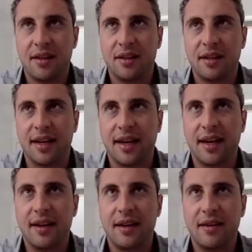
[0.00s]
like
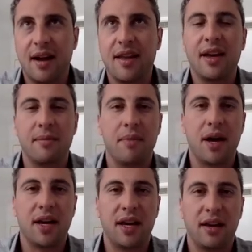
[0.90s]
i think
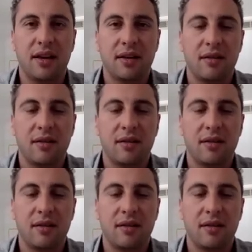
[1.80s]
money